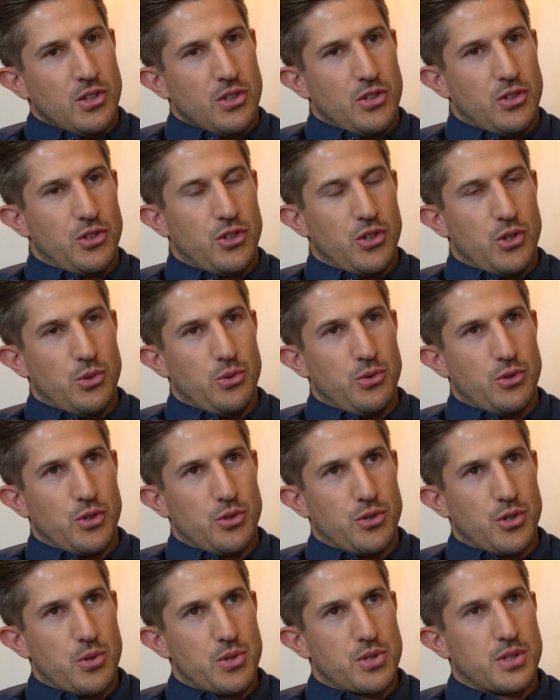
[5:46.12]
you
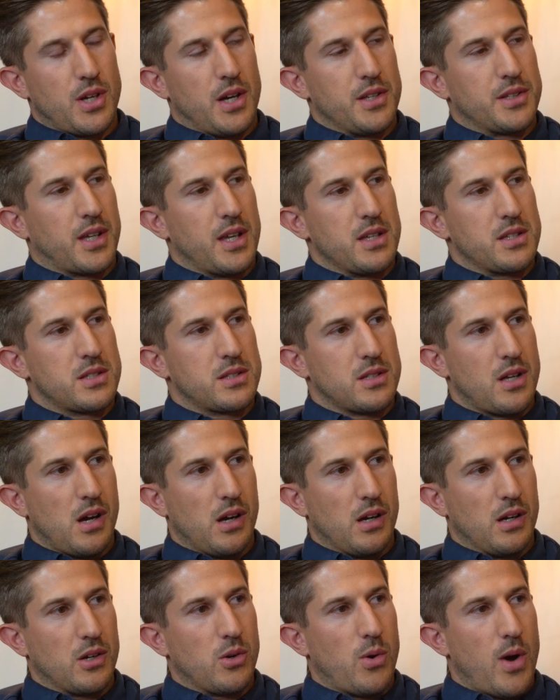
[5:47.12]
do start to get
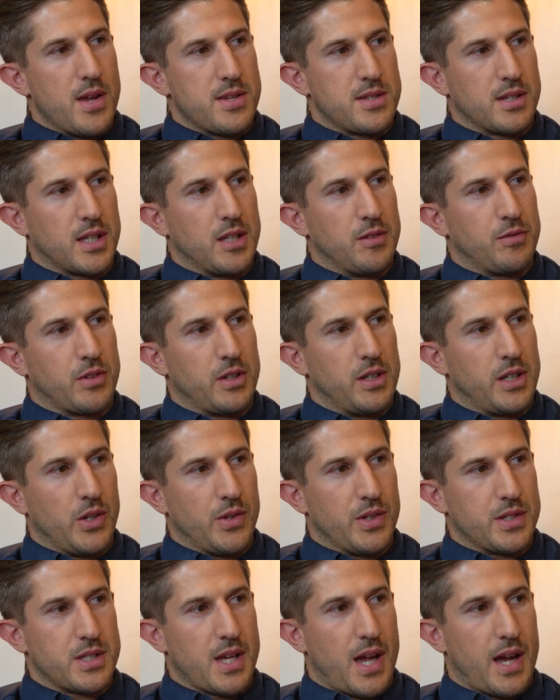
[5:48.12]
stung quite significantly on
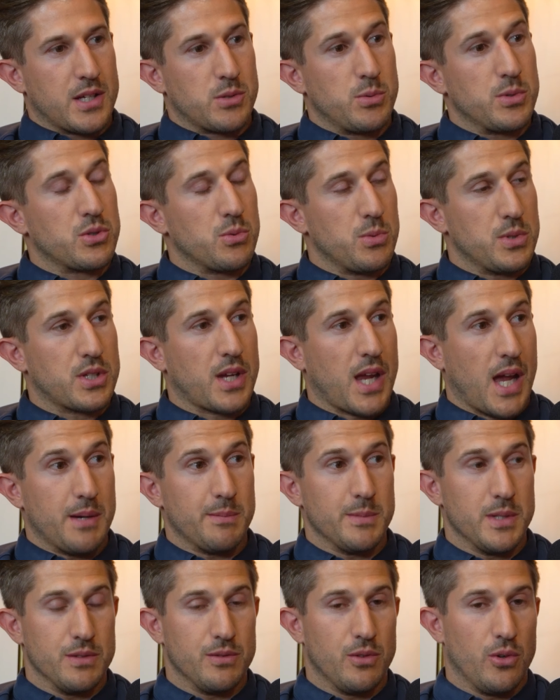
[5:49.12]
the tax, which
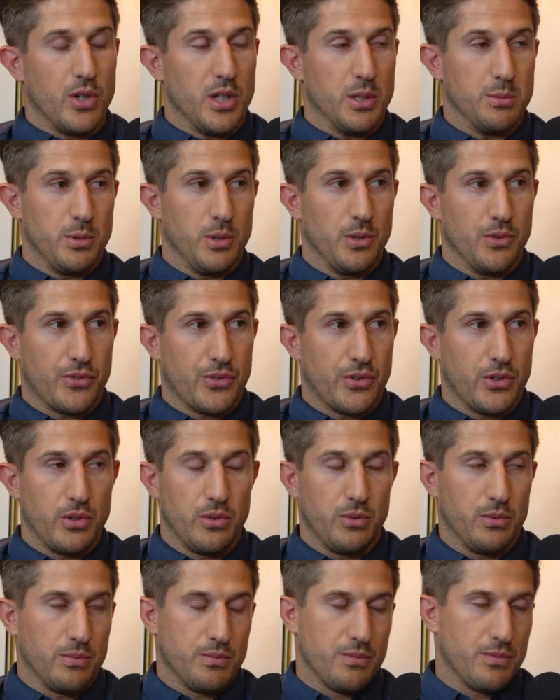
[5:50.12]
can be avoidable
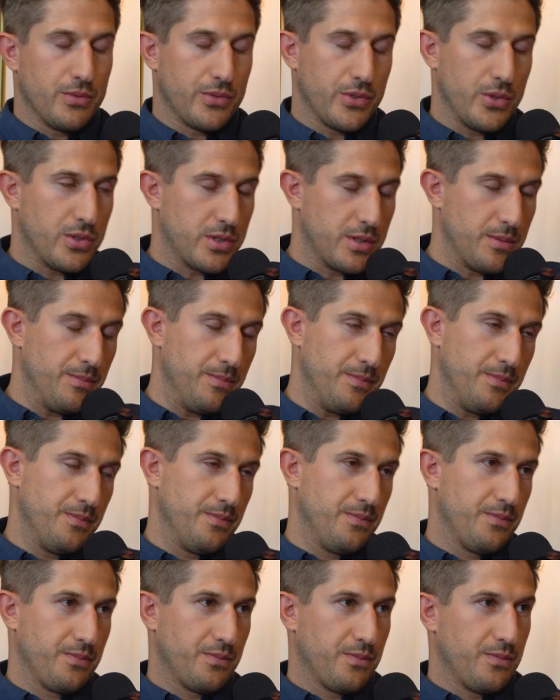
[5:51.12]
through some
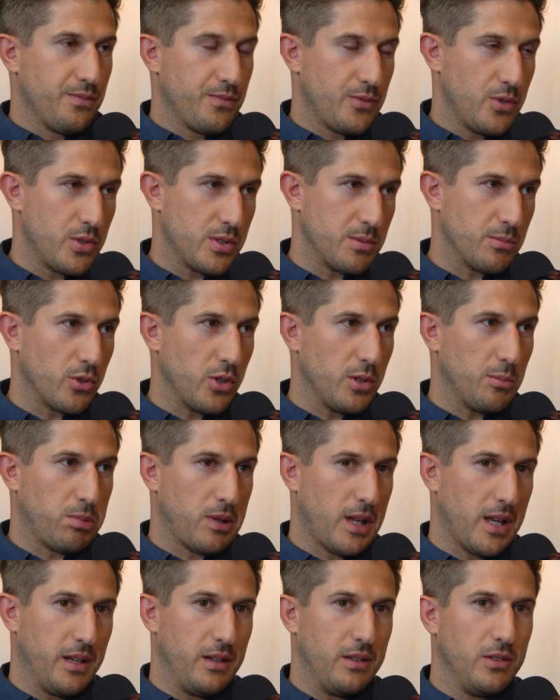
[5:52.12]
good
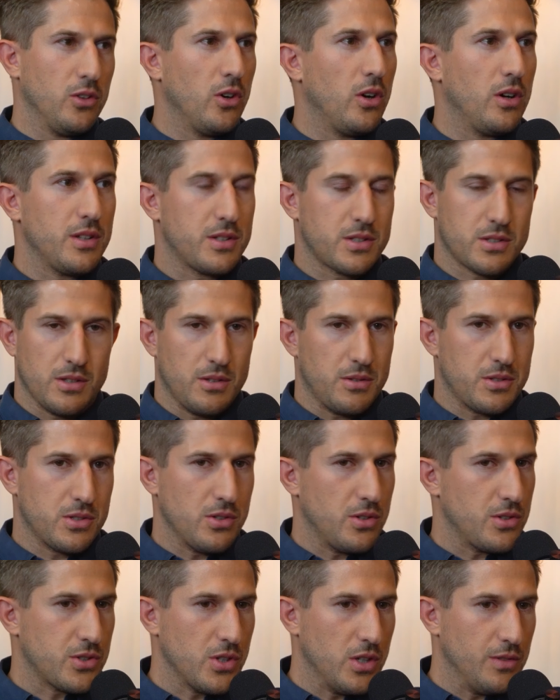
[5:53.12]
planning. It's
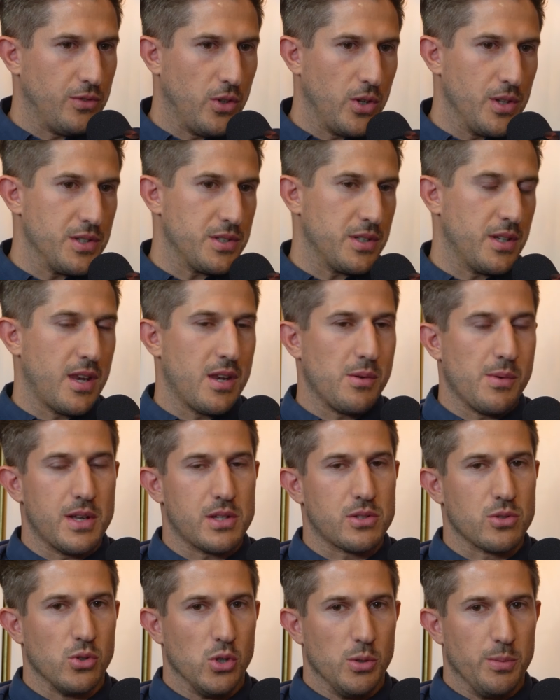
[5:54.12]
not avoidance in any way
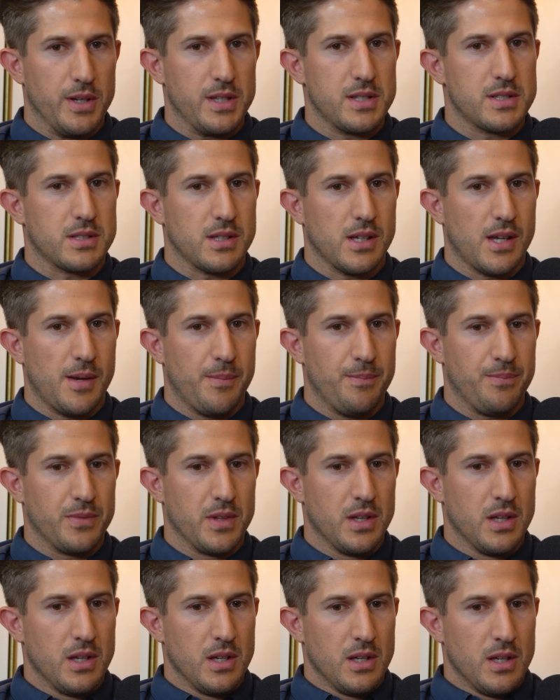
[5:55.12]
at all, but it's
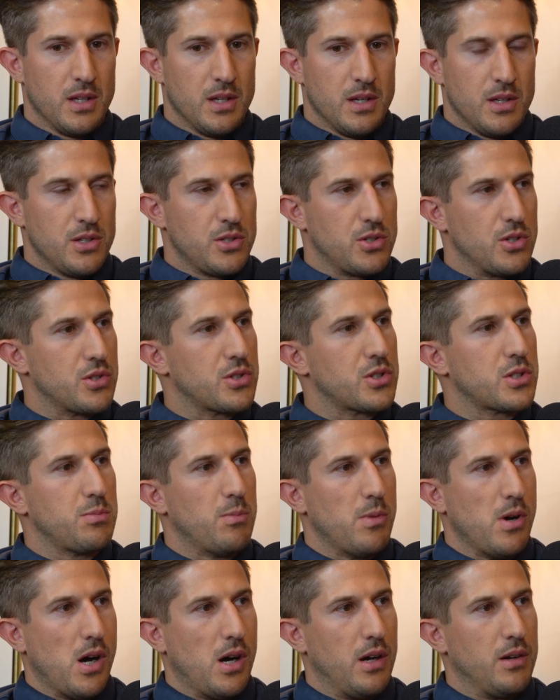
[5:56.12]
just
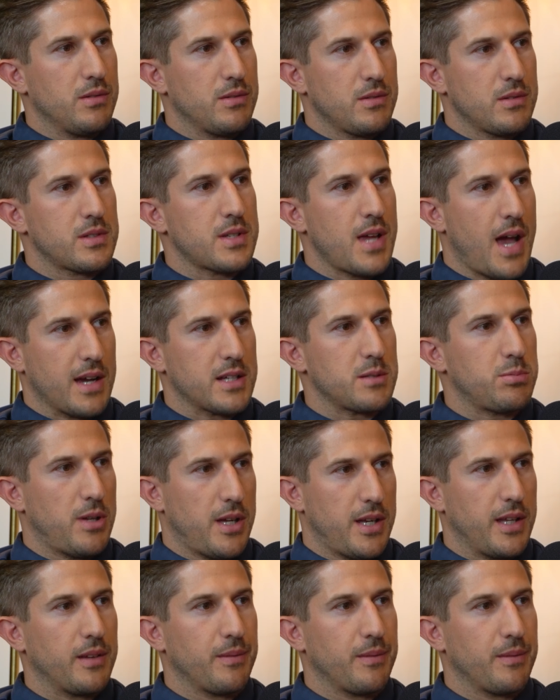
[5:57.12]
smart tax planning.